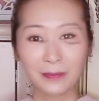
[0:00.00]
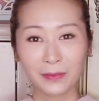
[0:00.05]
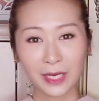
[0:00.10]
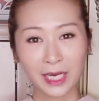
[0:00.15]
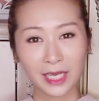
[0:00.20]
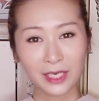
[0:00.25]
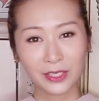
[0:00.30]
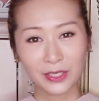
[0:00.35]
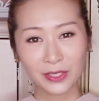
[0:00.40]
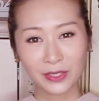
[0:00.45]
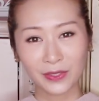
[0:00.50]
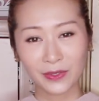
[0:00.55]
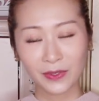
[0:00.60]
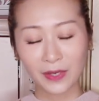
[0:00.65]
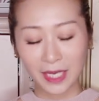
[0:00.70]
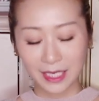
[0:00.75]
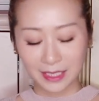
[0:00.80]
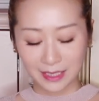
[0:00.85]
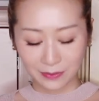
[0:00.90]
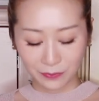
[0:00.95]
but I
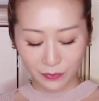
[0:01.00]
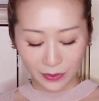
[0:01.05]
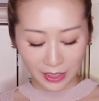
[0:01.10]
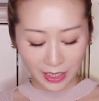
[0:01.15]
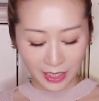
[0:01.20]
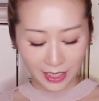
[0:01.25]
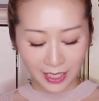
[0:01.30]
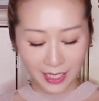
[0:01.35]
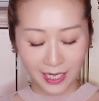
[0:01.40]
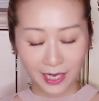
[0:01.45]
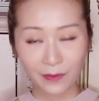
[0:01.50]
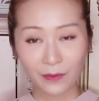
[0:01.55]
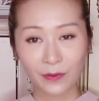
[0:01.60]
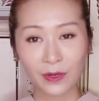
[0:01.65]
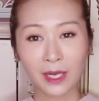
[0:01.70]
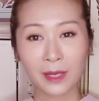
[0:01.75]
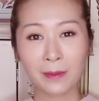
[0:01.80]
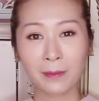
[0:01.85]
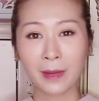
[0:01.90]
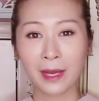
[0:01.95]
do, as when I
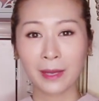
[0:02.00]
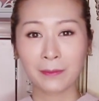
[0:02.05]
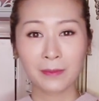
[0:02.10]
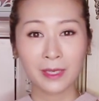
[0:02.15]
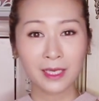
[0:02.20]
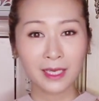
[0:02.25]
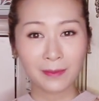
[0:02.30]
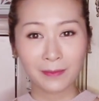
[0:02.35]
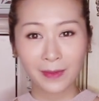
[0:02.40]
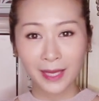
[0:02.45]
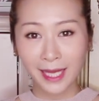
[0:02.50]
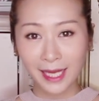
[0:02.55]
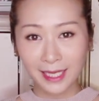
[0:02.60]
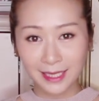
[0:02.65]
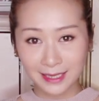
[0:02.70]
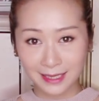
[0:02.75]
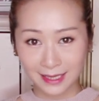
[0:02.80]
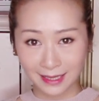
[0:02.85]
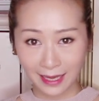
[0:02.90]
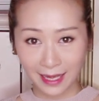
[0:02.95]
carry my mini
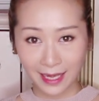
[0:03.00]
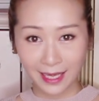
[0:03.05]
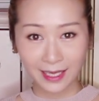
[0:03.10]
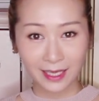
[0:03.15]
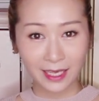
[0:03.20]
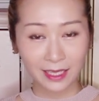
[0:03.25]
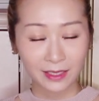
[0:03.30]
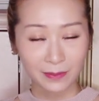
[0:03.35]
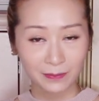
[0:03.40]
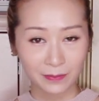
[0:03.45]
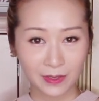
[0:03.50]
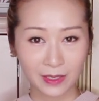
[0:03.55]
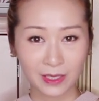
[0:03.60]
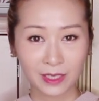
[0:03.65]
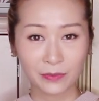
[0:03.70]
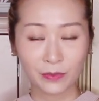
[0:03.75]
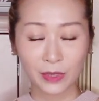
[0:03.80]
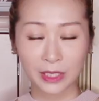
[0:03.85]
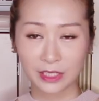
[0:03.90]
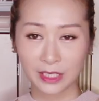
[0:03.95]
bags, like the
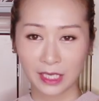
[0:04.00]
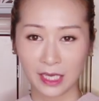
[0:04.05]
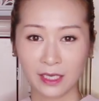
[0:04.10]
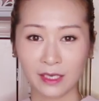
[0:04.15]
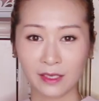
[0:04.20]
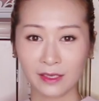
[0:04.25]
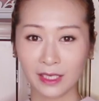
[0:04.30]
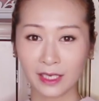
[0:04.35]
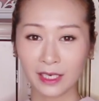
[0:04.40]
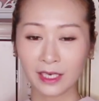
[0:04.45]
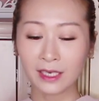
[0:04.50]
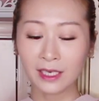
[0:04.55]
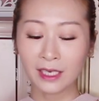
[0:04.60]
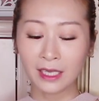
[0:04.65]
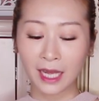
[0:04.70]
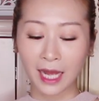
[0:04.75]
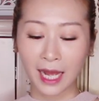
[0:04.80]
mini rectangular,